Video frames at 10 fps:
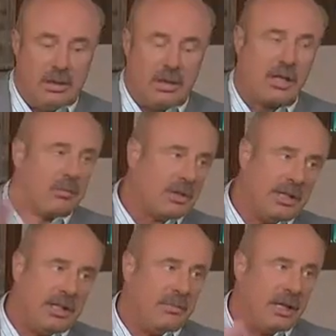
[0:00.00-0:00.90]
to come
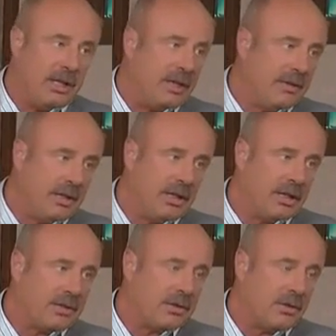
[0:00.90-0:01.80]
clean about
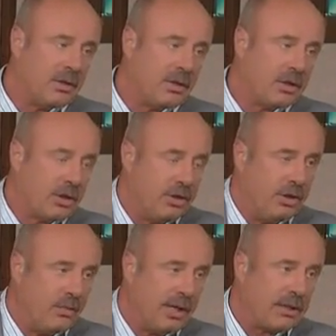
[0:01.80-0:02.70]
everything that's going on because
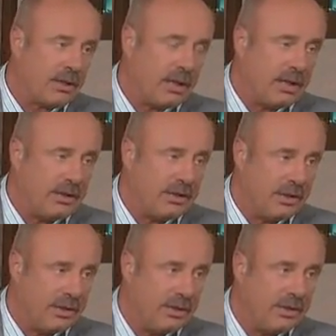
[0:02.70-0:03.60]
you recognize this